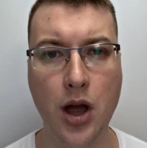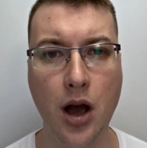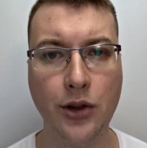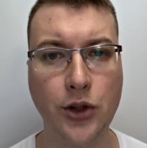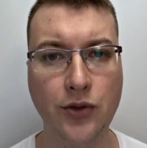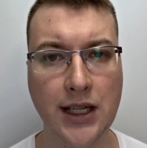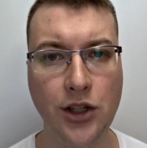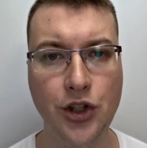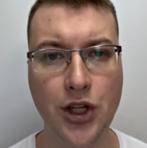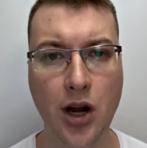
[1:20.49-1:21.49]
On the
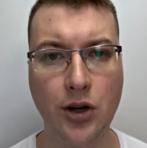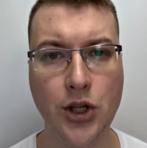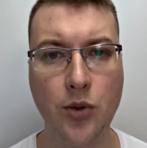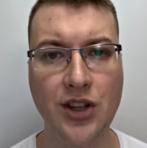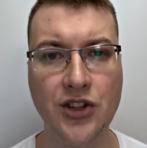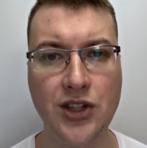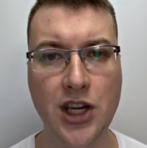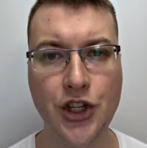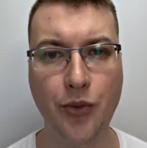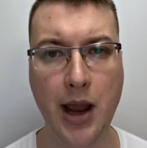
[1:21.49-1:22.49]
trading chart, you can see
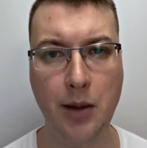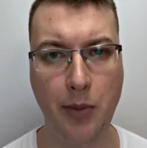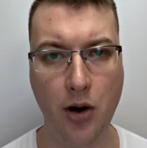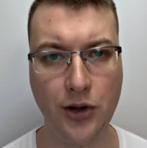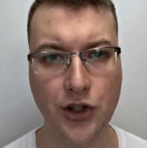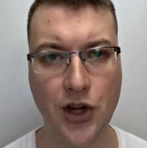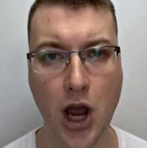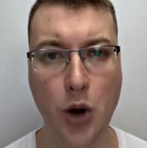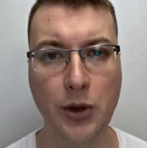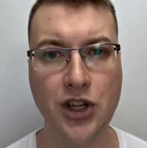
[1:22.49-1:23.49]
swing points,
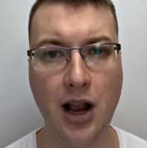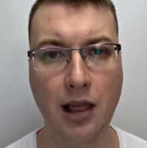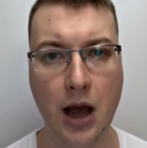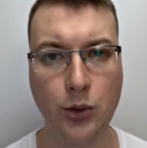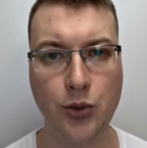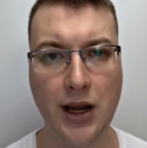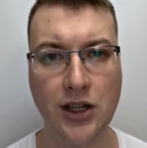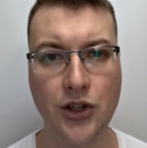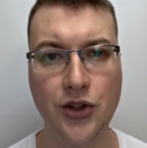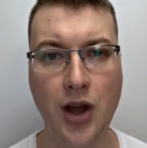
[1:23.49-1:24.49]
which allow
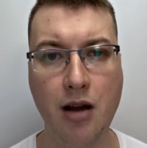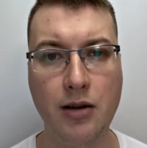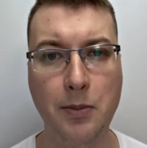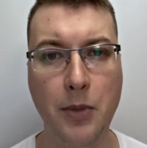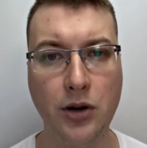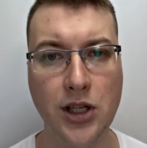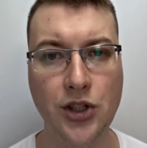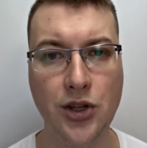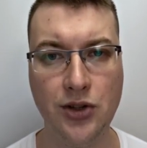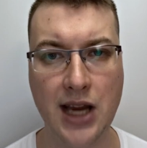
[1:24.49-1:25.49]
traders to earn money
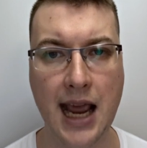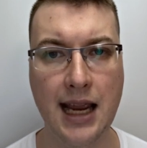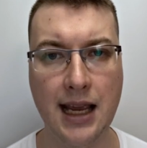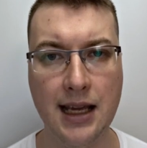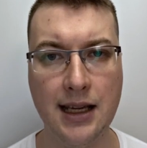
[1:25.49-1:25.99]
today.